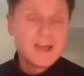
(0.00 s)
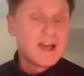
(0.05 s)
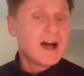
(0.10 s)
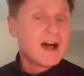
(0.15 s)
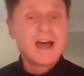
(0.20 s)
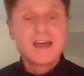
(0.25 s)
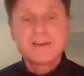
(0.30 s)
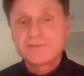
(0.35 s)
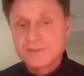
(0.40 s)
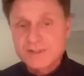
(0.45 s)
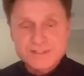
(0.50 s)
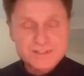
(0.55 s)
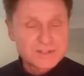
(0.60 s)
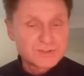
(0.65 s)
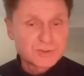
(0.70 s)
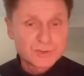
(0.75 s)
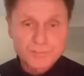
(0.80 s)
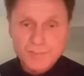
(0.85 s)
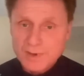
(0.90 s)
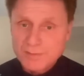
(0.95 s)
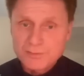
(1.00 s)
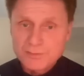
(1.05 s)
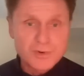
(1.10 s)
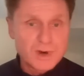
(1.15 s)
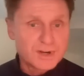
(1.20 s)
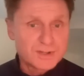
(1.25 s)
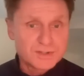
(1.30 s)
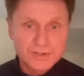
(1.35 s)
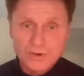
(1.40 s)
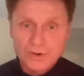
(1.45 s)
I've listened to Pep
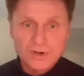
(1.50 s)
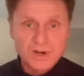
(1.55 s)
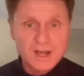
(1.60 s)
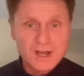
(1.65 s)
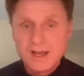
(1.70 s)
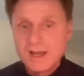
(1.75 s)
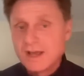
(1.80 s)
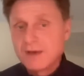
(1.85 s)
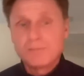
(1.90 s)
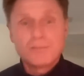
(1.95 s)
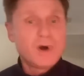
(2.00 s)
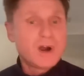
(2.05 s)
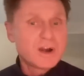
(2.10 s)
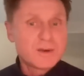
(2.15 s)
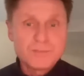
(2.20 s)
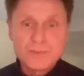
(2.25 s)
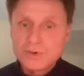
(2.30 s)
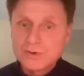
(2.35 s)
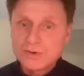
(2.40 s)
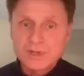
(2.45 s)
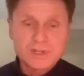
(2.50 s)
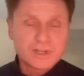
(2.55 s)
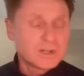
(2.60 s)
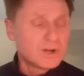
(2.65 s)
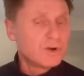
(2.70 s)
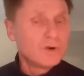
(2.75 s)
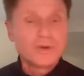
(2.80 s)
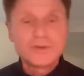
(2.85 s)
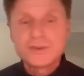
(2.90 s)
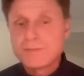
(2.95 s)
Guardiola, Bayern Munich,
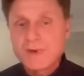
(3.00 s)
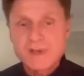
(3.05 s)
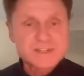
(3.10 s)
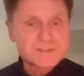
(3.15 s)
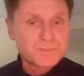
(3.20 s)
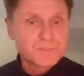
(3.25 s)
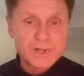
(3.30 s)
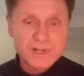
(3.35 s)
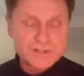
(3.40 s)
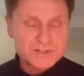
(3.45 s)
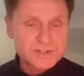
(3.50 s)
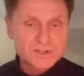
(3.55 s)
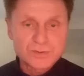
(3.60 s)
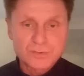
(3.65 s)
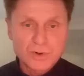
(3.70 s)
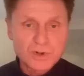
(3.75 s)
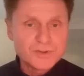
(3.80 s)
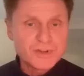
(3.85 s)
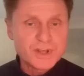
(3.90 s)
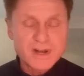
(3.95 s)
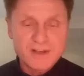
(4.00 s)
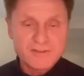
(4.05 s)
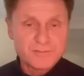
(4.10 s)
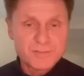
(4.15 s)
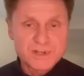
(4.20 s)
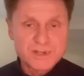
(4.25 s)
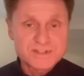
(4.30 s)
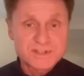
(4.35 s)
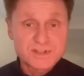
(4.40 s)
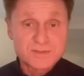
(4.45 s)
and all the best players in the world that have
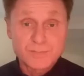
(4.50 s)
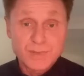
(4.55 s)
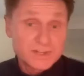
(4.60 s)
missed it.